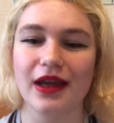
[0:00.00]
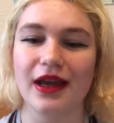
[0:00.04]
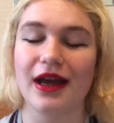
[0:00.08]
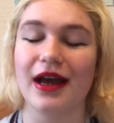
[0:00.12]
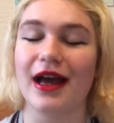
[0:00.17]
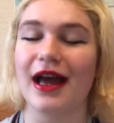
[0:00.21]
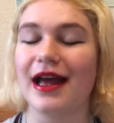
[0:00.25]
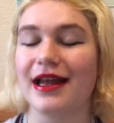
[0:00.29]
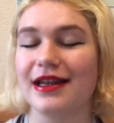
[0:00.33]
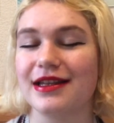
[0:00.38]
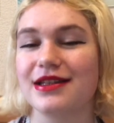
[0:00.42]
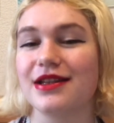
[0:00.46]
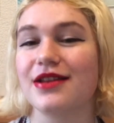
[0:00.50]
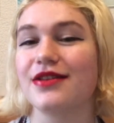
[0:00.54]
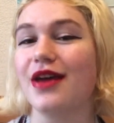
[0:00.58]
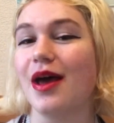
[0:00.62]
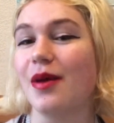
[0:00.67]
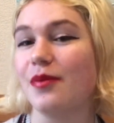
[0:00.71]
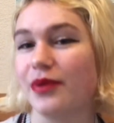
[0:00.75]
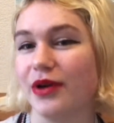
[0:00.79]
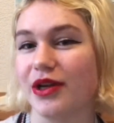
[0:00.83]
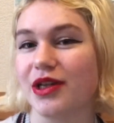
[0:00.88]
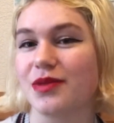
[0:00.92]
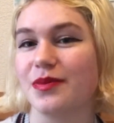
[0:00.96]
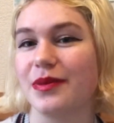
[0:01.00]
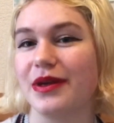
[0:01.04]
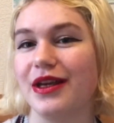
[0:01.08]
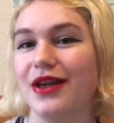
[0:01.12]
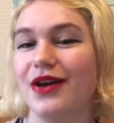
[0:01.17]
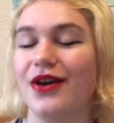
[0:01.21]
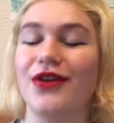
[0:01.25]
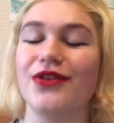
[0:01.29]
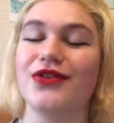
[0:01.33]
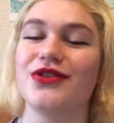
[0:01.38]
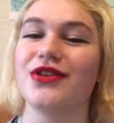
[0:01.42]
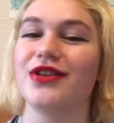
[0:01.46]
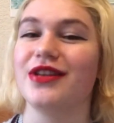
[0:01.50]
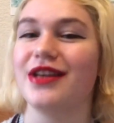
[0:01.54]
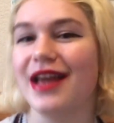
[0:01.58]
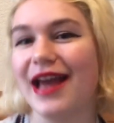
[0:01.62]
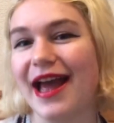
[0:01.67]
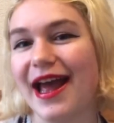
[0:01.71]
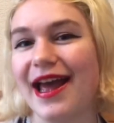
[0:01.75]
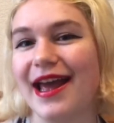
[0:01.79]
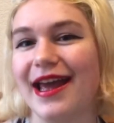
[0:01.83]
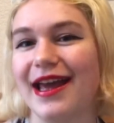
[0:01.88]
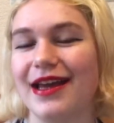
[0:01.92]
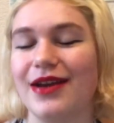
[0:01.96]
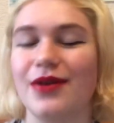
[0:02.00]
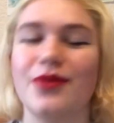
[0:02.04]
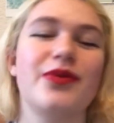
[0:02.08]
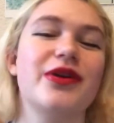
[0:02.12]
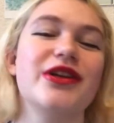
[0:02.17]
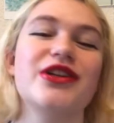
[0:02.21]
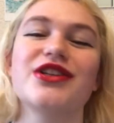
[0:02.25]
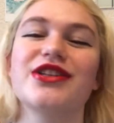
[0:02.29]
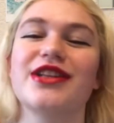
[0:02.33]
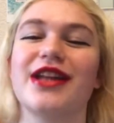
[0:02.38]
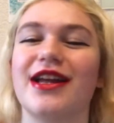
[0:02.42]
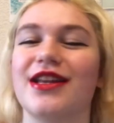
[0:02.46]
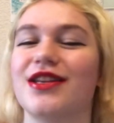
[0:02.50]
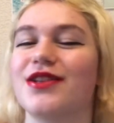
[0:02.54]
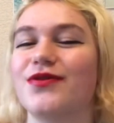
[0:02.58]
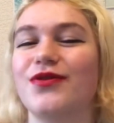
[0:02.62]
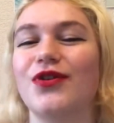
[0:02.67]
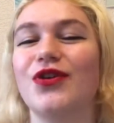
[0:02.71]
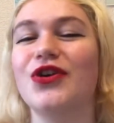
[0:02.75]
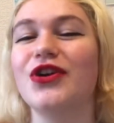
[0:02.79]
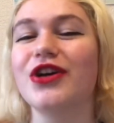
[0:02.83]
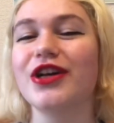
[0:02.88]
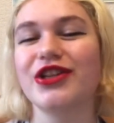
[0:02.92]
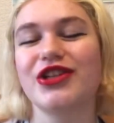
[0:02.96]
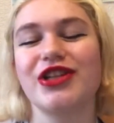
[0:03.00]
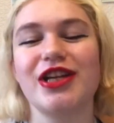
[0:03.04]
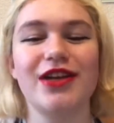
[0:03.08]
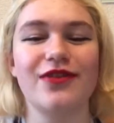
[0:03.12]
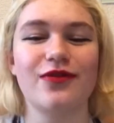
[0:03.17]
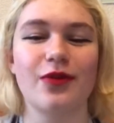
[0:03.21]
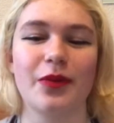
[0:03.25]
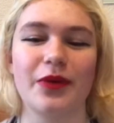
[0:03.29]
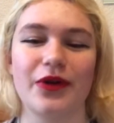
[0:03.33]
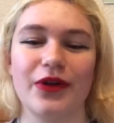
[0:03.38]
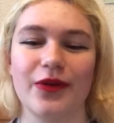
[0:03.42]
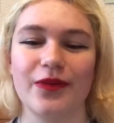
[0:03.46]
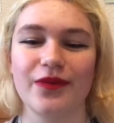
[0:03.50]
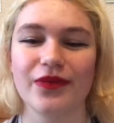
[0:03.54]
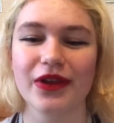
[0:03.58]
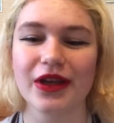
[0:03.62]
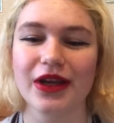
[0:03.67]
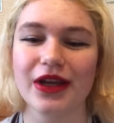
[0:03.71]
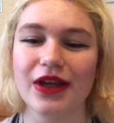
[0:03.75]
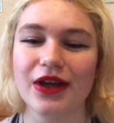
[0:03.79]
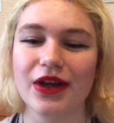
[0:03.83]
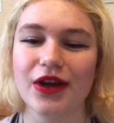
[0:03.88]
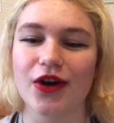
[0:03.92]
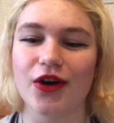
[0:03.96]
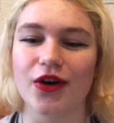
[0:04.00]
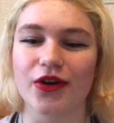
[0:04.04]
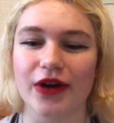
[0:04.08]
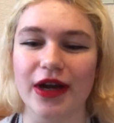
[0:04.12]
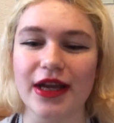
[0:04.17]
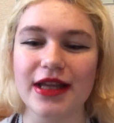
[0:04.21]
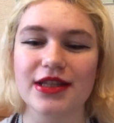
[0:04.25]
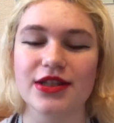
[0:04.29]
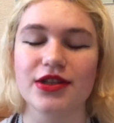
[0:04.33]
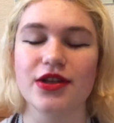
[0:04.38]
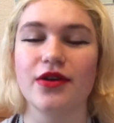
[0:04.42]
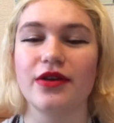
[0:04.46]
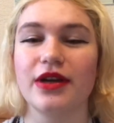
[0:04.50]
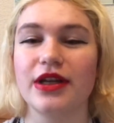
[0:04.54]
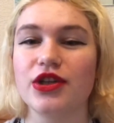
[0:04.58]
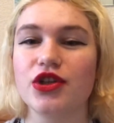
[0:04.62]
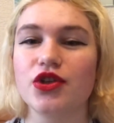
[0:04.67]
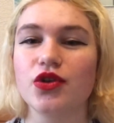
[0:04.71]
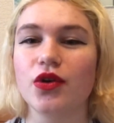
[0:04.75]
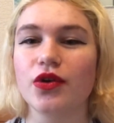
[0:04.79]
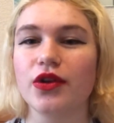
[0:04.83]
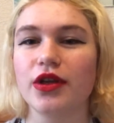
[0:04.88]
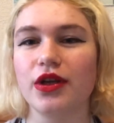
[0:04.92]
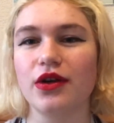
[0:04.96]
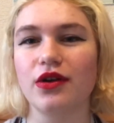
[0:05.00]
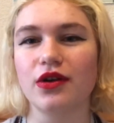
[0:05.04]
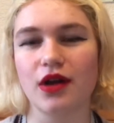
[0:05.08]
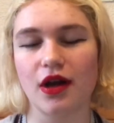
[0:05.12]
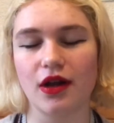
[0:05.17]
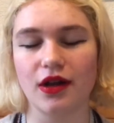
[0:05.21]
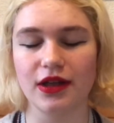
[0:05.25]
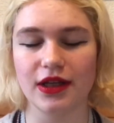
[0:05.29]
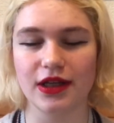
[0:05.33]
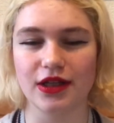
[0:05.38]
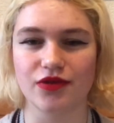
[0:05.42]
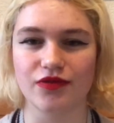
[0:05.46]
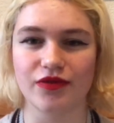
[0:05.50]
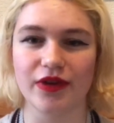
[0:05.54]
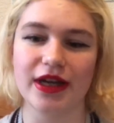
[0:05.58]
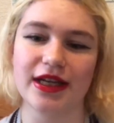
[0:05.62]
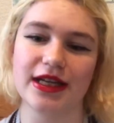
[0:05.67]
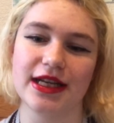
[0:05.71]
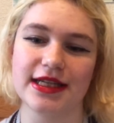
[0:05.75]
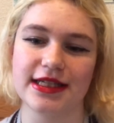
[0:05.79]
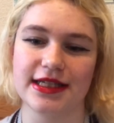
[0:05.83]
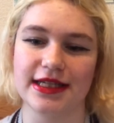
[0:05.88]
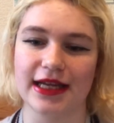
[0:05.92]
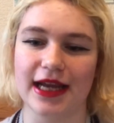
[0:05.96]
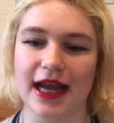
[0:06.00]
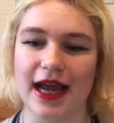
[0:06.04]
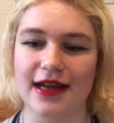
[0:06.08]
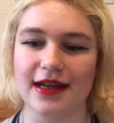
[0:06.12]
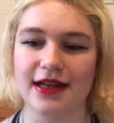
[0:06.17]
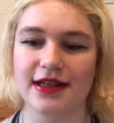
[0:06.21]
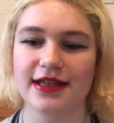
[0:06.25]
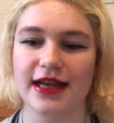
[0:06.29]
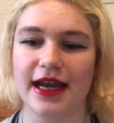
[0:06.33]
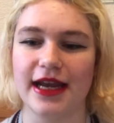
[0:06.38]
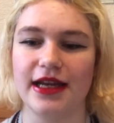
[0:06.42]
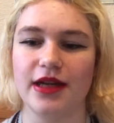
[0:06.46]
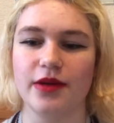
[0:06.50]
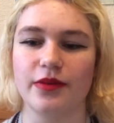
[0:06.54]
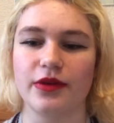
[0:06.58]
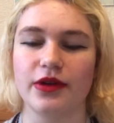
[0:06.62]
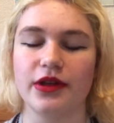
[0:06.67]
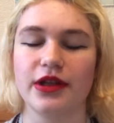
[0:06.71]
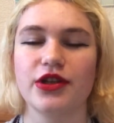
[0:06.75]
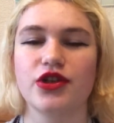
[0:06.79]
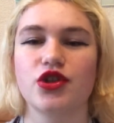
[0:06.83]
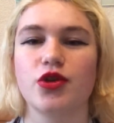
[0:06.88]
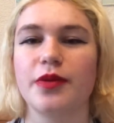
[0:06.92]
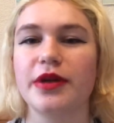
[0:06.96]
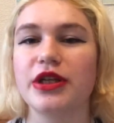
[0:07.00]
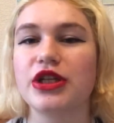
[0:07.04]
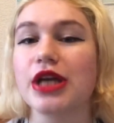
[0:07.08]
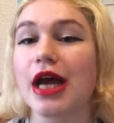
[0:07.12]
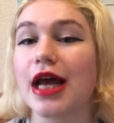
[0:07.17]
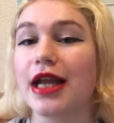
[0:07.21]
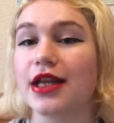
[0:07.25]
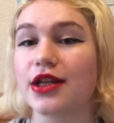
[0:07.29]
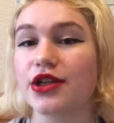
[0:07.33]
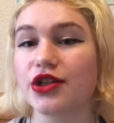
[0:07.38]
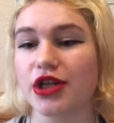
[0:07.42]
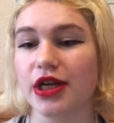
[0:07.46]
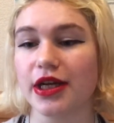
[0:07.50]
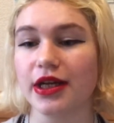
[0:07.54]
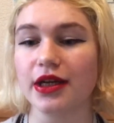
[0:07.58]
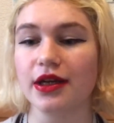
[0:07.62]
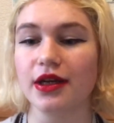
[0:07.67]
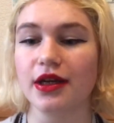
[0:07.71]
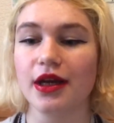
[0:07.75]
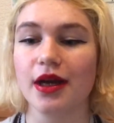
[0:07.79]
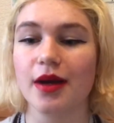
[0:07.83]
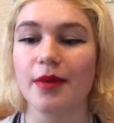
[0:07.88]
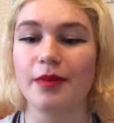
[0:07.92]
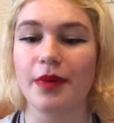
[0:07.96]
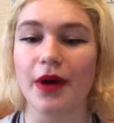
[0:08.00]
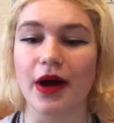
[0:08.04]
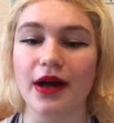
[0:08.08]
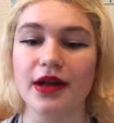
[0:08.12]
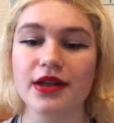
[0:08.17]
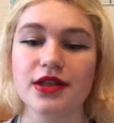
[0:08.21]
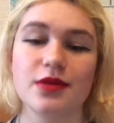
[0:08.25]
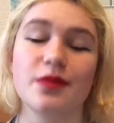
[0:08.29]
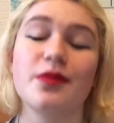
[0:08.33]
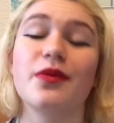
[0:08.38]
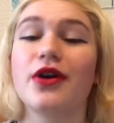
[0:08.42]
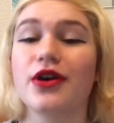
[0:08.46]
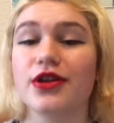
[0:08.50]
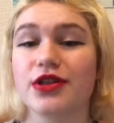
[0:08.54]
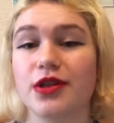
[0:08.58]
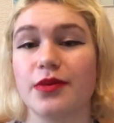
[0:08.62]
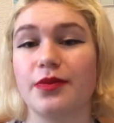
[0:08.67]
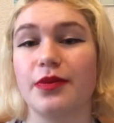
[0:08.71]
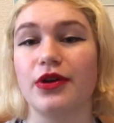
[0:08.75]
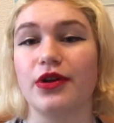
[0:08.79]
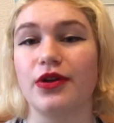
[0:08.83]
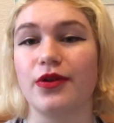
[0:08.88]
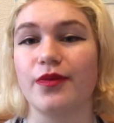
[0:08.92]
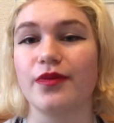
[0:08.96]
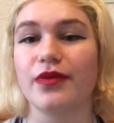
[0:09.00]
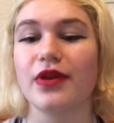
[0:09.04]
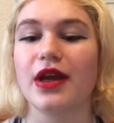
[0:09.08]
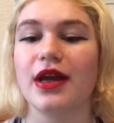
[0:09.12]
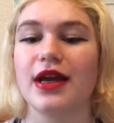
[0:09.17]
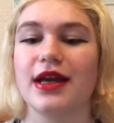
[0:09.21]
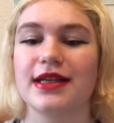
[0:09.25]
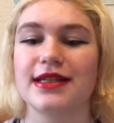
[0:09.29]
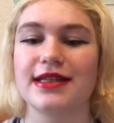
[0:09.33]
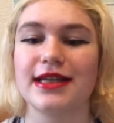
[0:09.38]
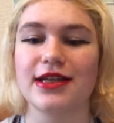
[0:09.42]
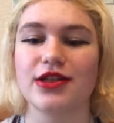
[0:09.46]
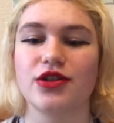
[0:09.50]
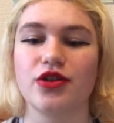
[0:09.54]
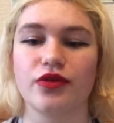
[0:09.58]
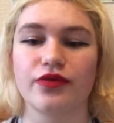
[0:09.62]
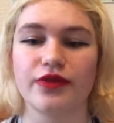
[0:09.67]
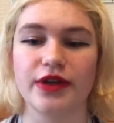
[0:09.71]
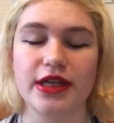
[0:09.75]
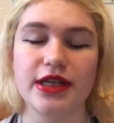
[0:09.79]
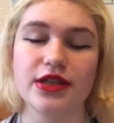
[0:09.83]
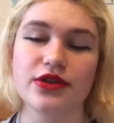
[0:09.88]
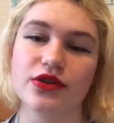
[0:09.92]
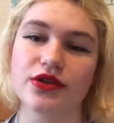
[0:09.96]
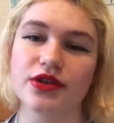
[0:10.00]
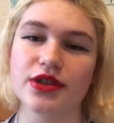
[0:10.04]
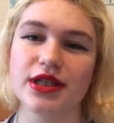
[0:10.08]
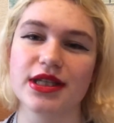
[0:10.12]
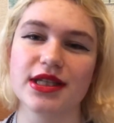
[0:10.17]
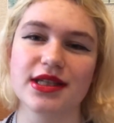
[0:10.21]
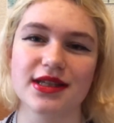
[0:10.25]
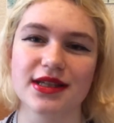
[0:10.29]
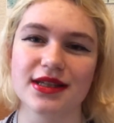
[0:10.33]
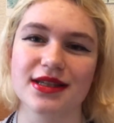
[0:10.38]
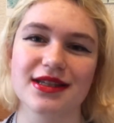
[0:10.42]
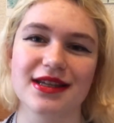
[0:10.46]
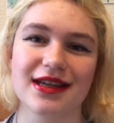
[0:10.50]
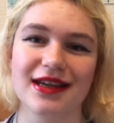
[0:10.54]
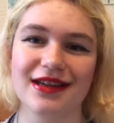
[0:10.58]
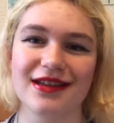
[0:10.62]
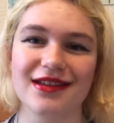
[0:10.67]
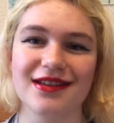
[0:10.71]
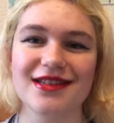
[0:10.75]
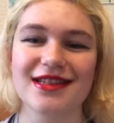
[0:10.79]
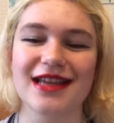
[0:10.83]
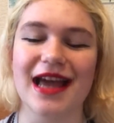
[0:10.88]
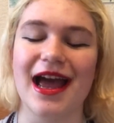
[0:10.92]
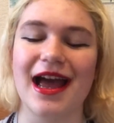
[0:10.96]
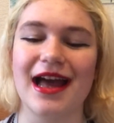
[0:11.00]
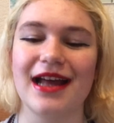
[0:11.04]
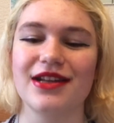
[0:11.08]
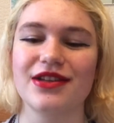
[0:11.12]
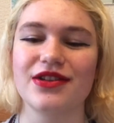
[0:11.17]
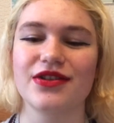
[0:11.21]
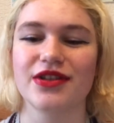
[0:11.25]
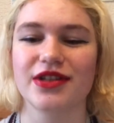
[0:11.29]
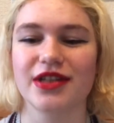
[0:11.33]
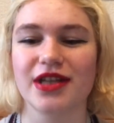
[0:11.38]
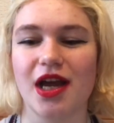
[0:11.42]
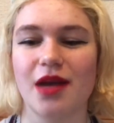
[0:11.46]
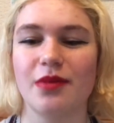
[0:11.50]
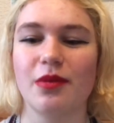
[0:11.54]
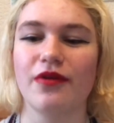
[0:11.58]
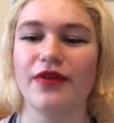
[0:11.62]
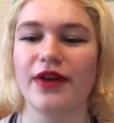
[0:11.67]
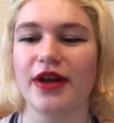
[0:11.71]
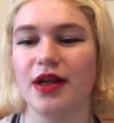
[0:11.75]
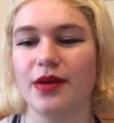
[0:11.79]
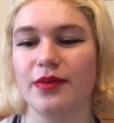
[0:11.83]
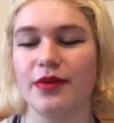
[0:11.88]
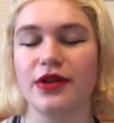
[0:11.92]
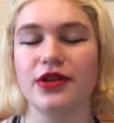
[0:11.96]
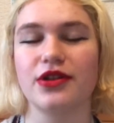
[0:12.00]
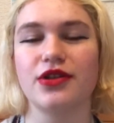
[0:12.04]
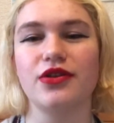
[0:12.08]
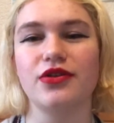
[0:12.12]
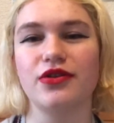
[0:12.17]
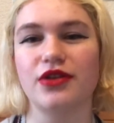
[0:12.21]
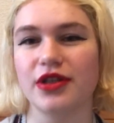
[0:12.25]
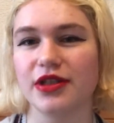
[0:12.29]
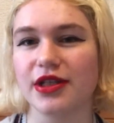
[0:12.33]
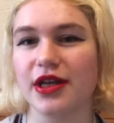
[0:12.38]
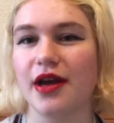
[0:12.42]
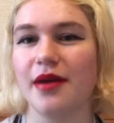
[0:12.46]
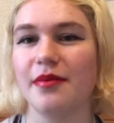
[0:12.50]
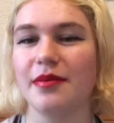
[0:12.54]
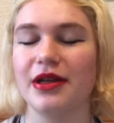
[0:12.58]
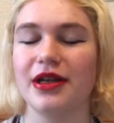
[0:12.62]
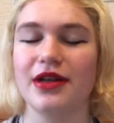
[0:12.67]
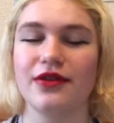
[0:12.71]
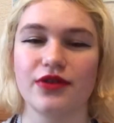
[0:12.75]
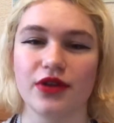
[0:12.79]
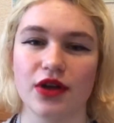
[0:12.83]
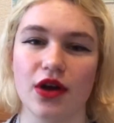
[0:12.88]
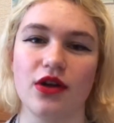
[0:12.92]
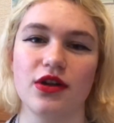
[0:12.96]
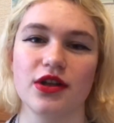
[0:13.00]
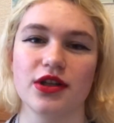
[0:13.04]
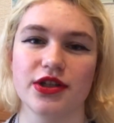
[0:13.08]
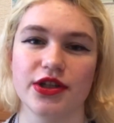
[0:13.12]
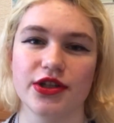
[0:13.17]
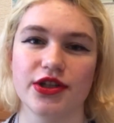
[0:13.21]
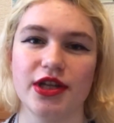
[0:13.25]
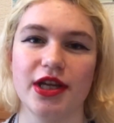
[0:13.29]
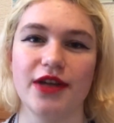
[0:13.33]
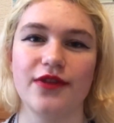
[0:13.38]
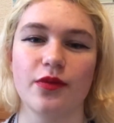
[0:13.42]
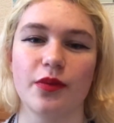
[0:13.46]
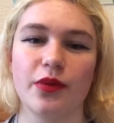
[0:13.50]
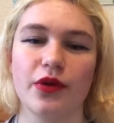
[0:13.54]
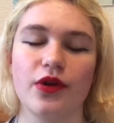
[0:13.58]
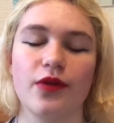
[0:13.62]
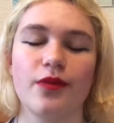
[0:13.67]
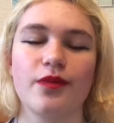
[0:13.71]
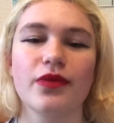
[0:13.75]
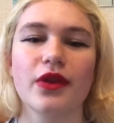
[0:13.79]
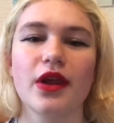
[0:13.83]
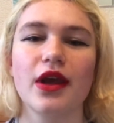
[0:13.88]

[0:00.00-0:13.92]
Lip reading: And that brings me onto the A, which stands for achievable. Alright, so ensure that your goal is realistic and attainable. It should be challenging, but possible. Assess your resources, skills, and the time available to determine if the goal is achievable.